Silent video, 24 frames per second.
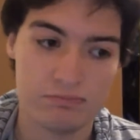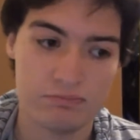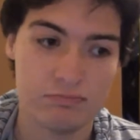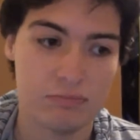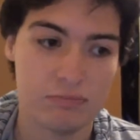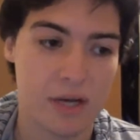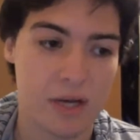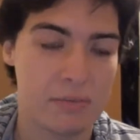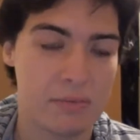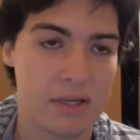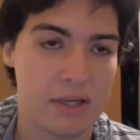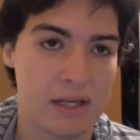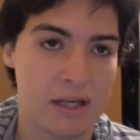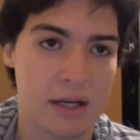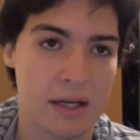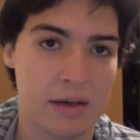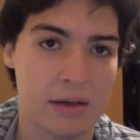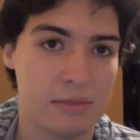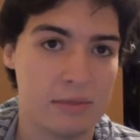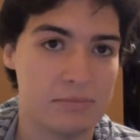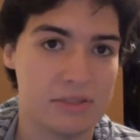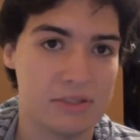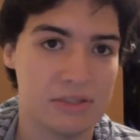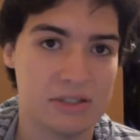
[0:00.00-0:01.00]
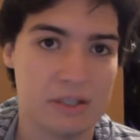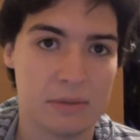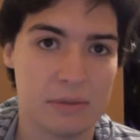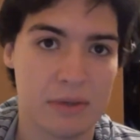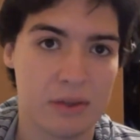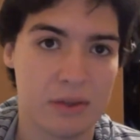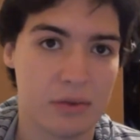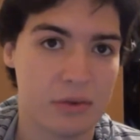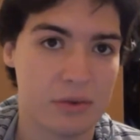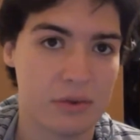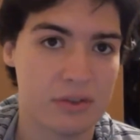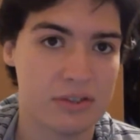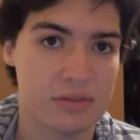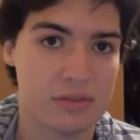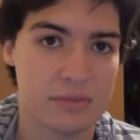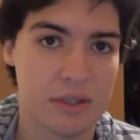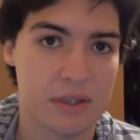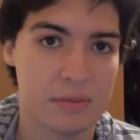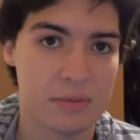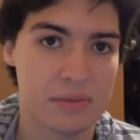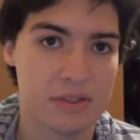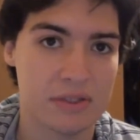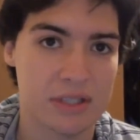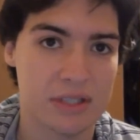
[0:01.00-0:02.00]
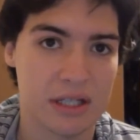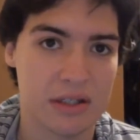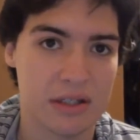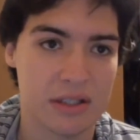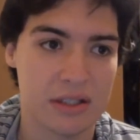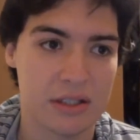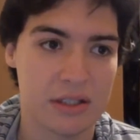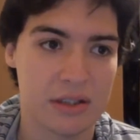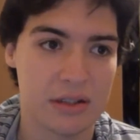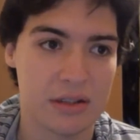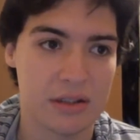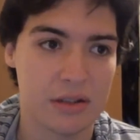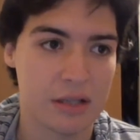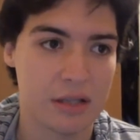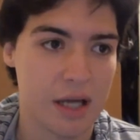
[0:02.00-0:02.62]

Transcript: I mean, I'm just gonna be throwing some numbers out here.